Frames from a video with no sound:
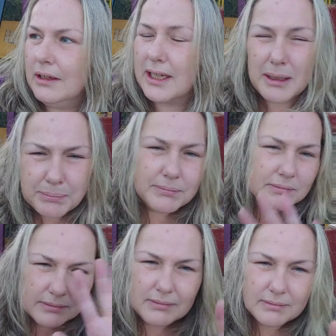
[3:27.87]
Like, I
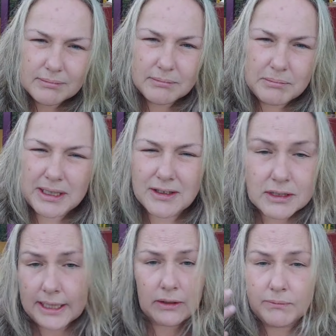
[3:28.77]
made
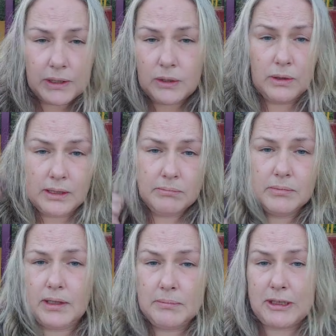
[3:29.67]
this, like, video in
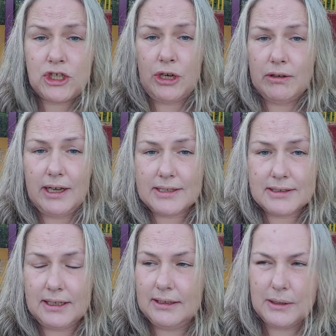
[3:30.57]
my chair
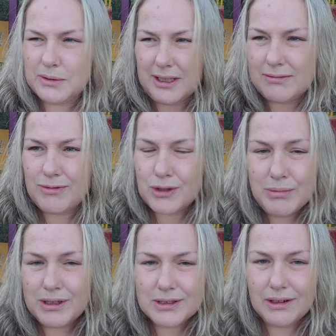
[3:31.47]
last night. Like, it was, like, 2
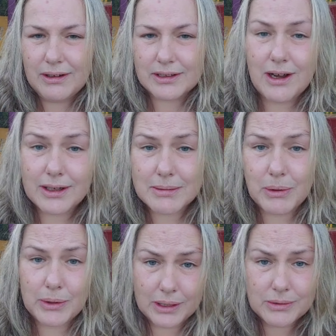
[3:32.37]
minutes long talking
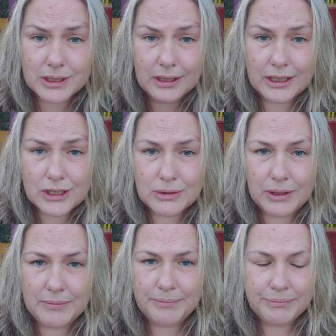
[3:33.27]
about it. I was going to link to
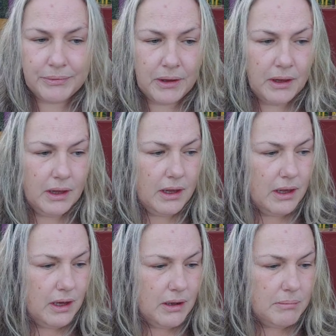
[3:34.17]
it.
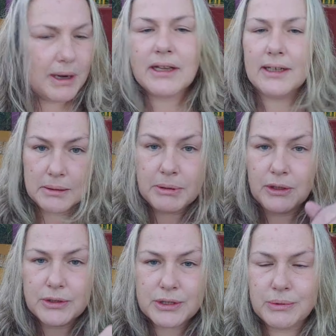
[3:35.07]
But I'm going to link
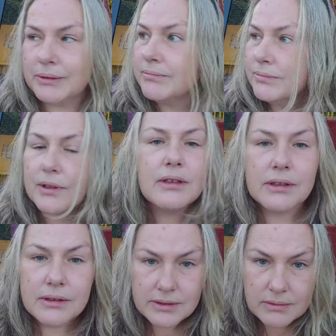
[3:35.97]
below this one.
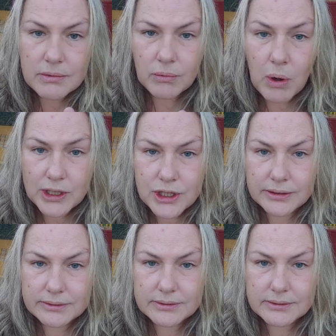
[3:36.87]
Watch it,
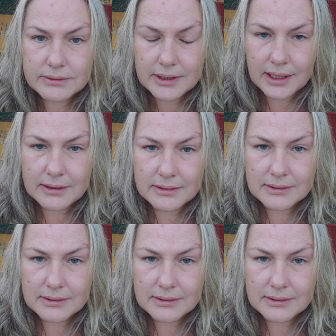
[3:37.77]
okay?